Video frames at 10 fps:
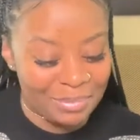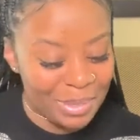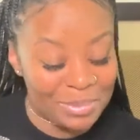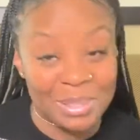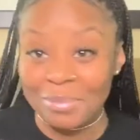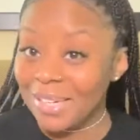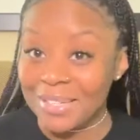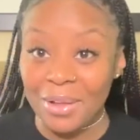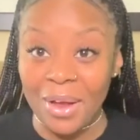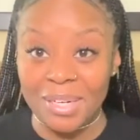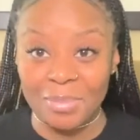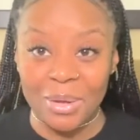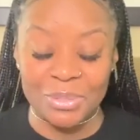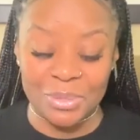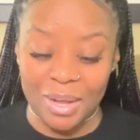Maybe somebody talking
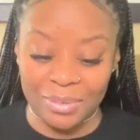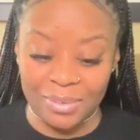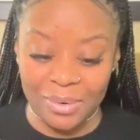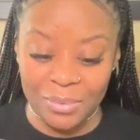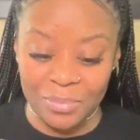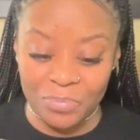about you, I don't know.